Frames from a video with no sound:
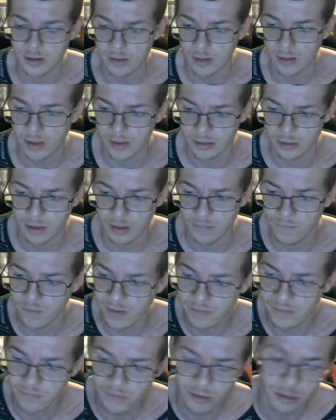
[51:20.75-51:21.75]
liked him.
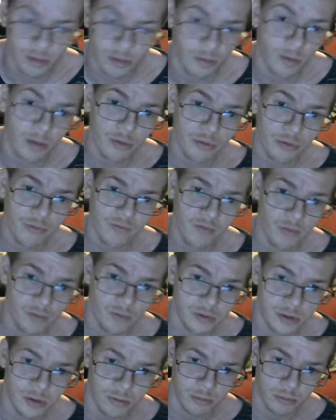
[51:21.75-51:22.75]
There's a lot of good young.